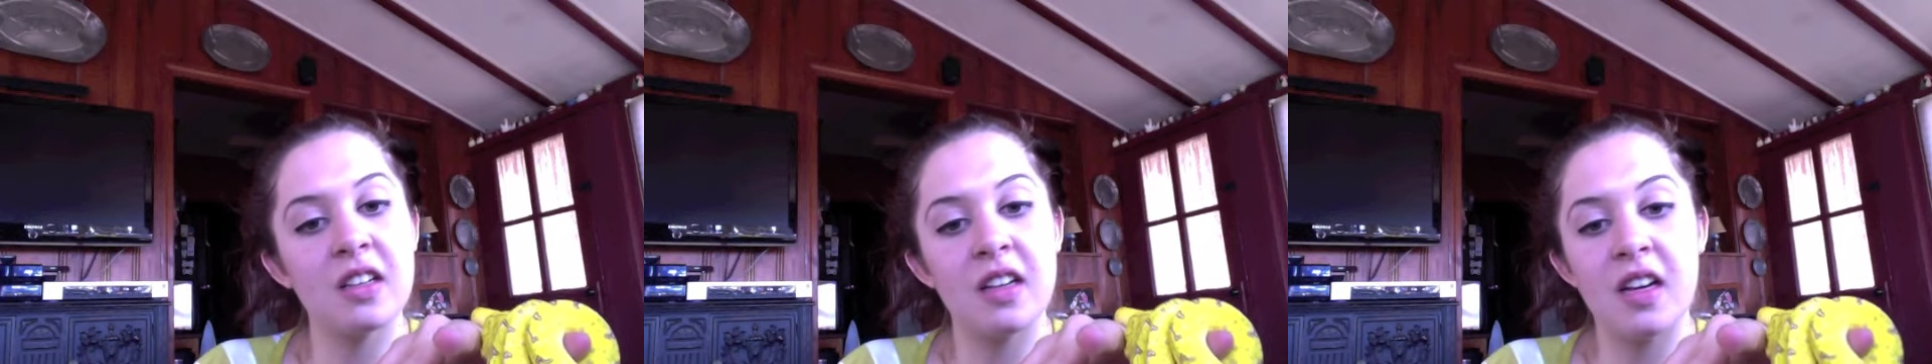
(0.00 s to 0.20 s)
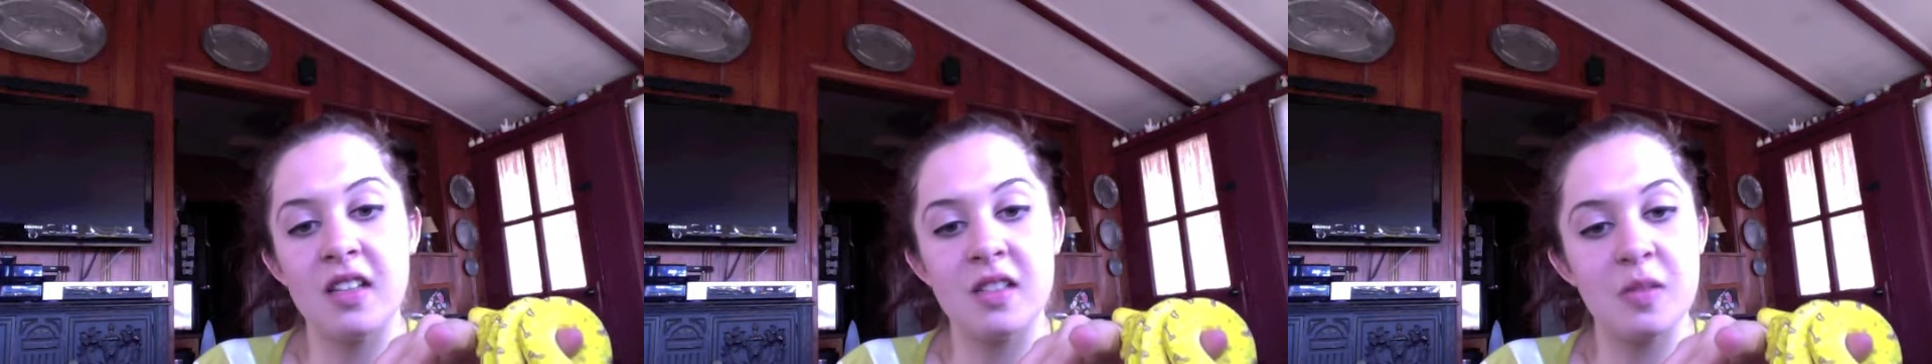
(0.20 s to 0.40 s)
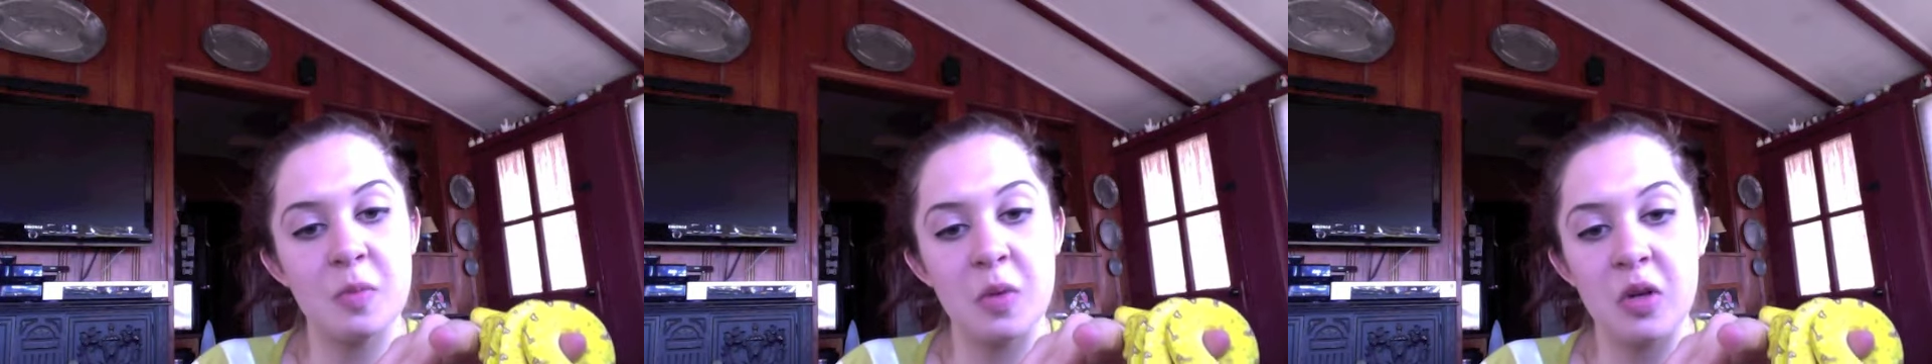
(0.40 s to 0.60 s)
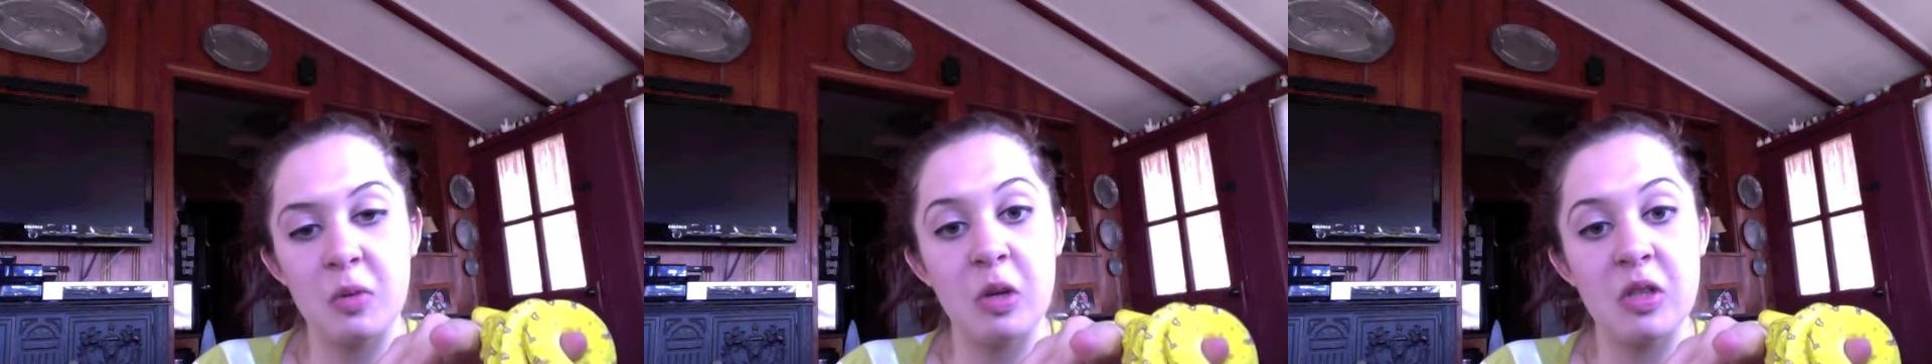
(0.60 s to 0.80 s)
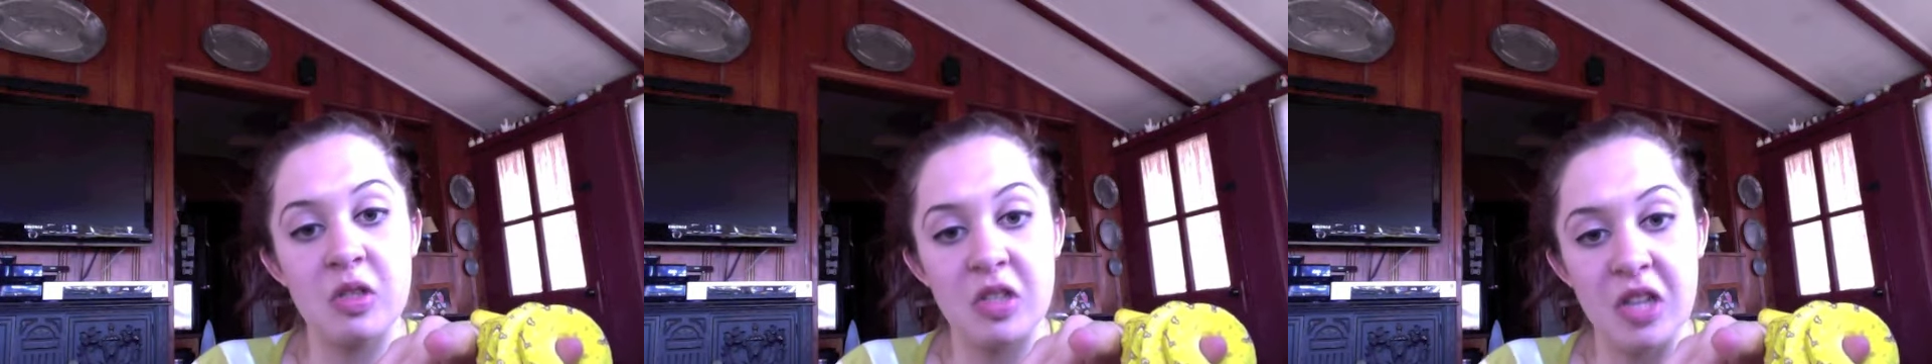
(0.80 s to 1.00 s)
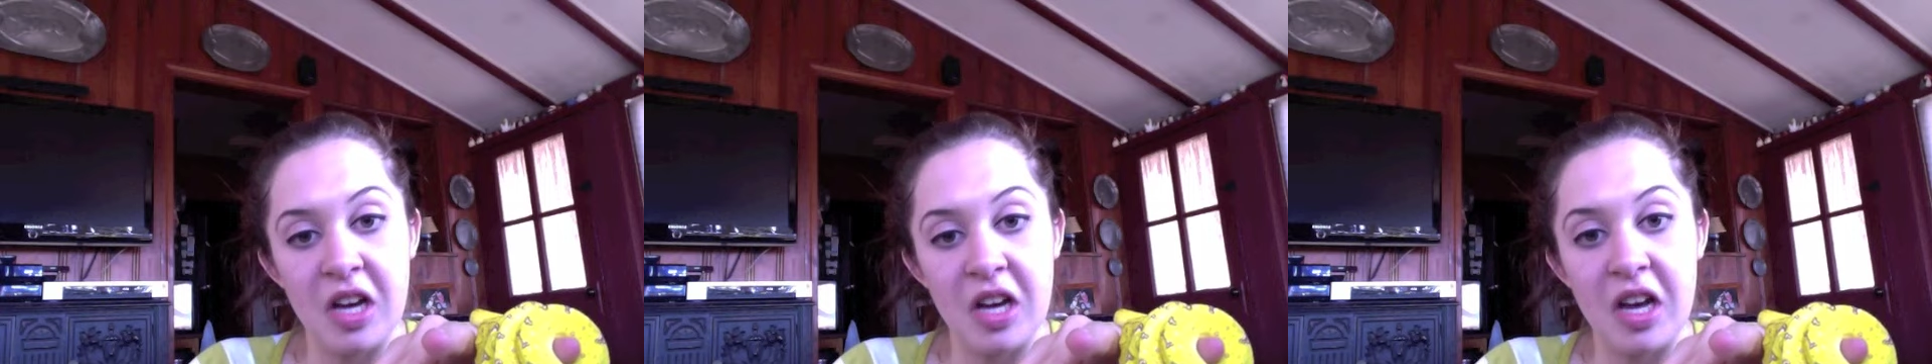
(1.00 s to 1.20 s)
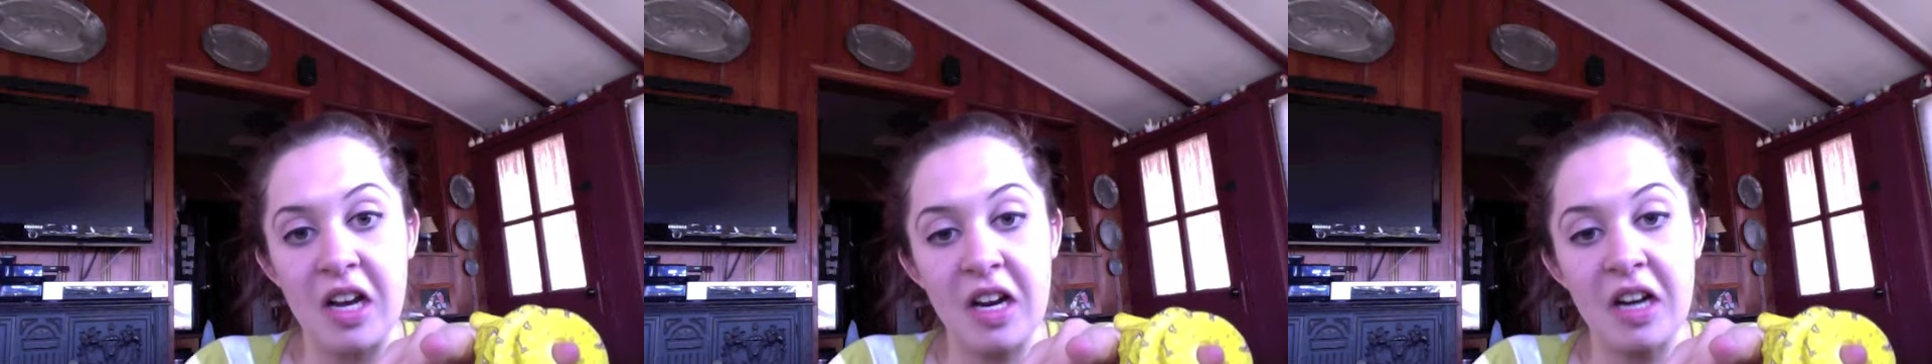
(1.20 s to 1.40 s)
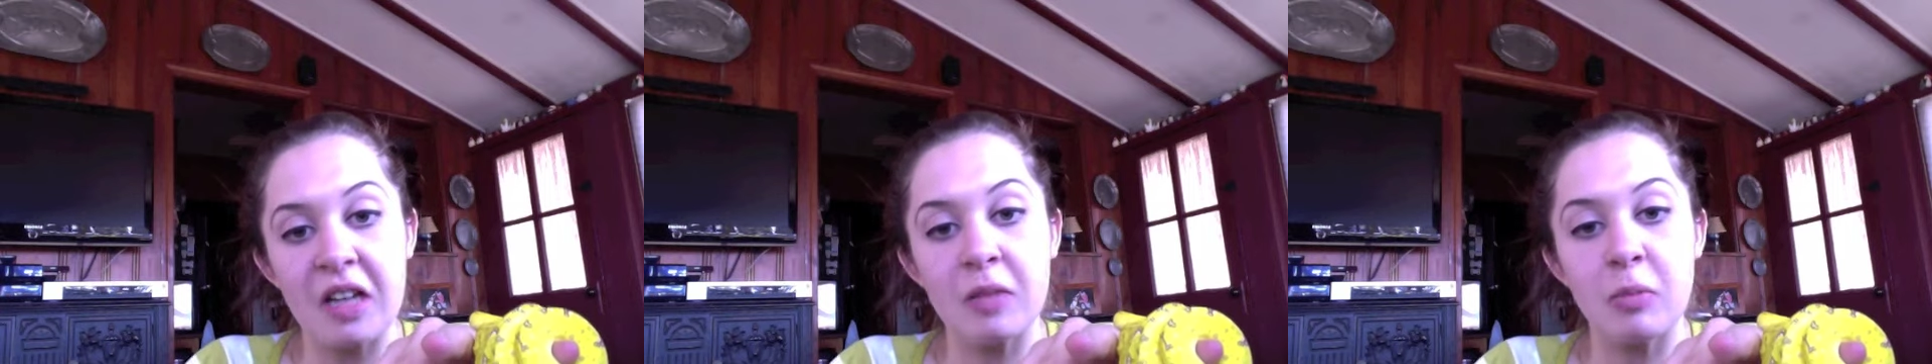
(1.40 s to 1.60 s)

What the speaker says: It's pretty much at any